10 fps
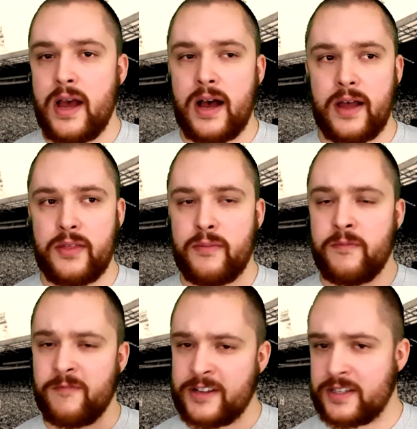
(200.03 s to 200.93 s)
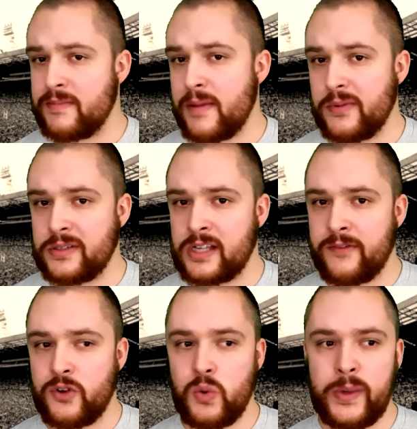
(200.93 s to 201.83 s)
The rest of the members
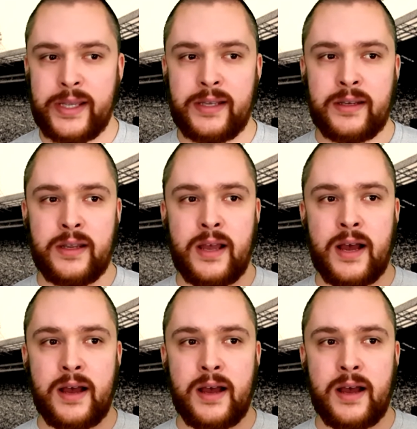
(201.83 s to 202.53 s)
of Queen,